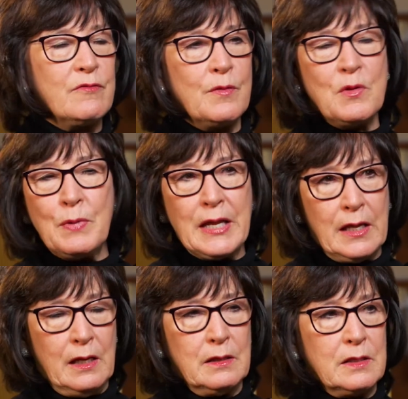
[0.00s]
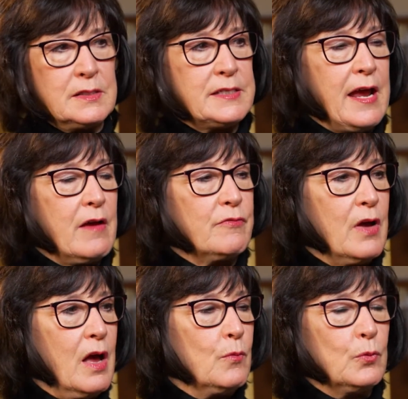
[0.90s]
from the beginning, the staff
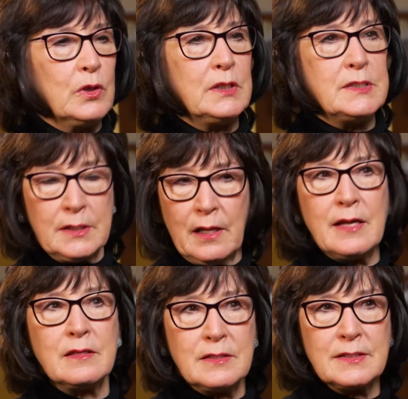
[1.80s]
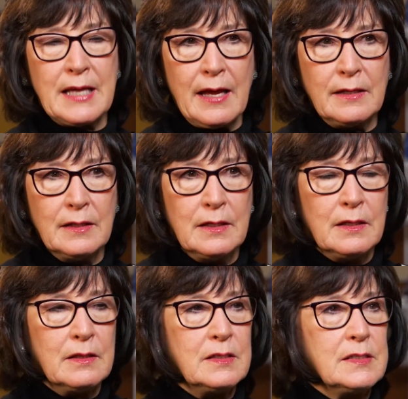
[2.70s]
really did like the design.
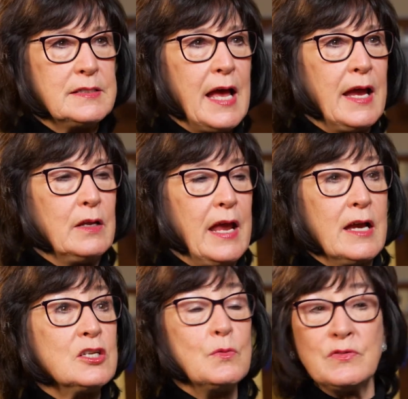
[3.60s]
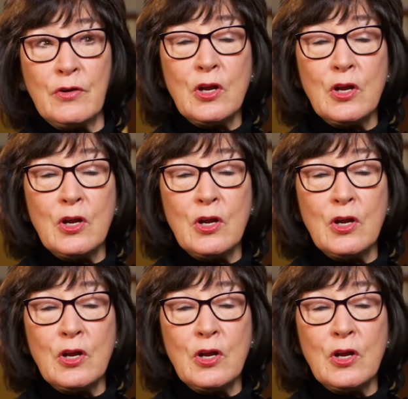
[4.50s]
The design actually was very